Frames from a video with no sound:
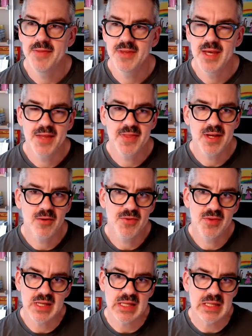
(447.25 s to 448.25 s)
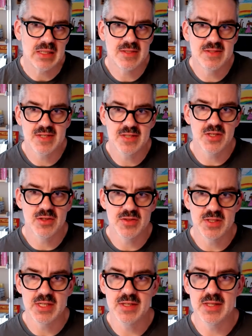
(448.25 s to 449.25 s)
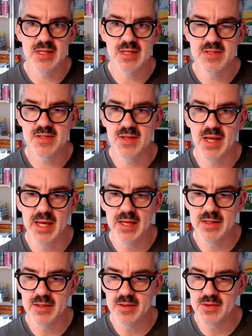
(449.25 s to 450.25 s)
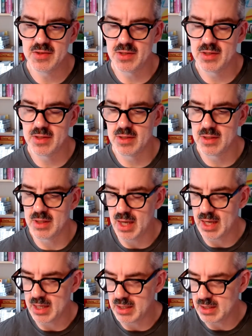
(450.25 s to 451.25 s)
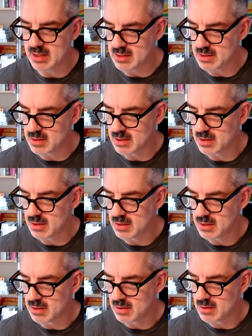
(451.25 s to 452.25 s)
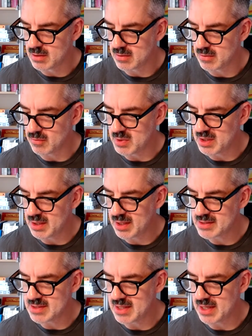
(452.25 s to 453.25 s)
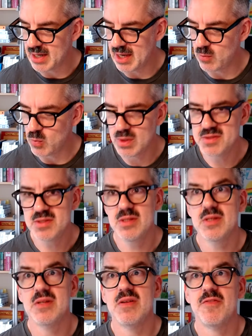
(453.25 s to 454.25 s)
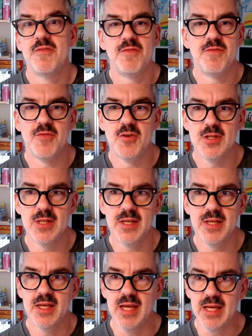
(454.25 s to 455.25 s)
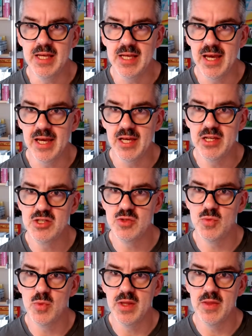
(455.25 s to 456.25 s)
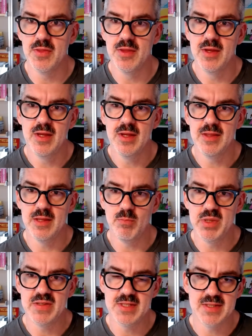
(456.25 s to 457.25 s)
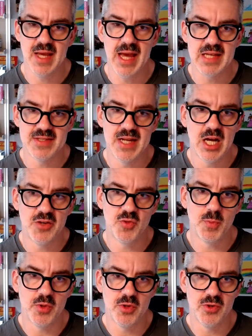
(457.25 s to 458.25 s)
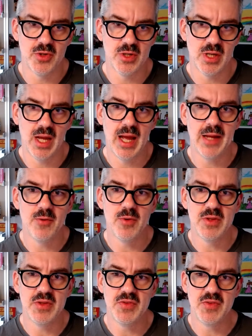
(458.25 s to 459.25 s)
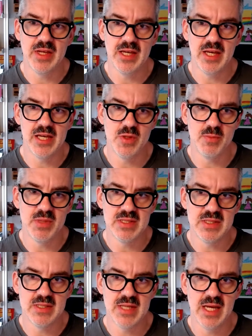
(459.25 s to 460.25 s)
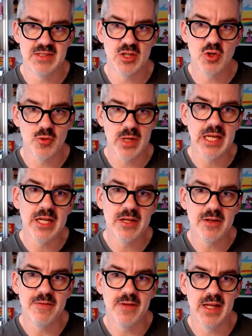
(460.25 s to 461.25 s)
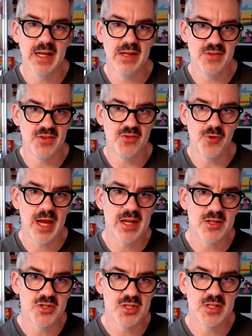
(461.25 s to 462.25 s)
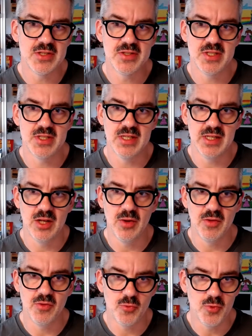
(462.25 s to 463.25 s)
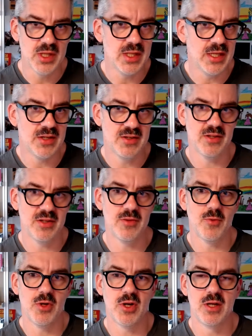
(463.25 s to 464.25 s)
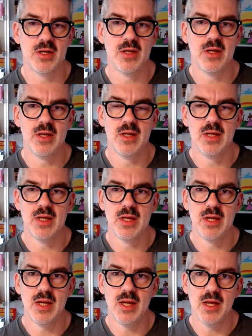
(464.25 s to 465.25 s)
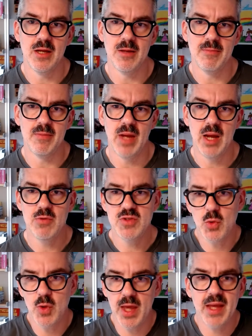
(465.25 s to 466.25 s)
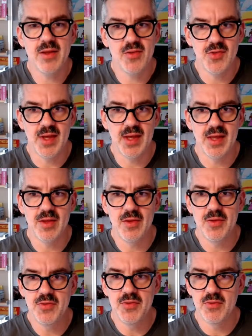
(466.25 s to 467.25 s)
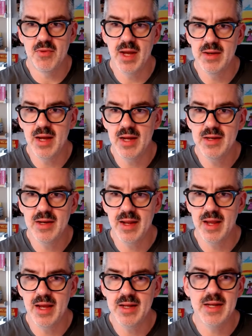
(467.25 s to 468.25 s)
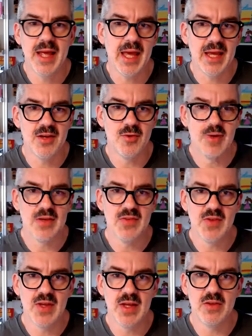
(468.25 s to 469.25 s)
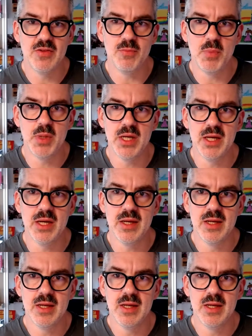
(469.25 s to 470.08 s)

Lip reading: Yeah, I think I was like 6 years into this, and I realized that I wasn't fully engaged with the business as an entrepreneur. I was engaged with the business as a creative and as a strategist, and I was really into the work. I was okay at sales. I didn't hate doing sales, but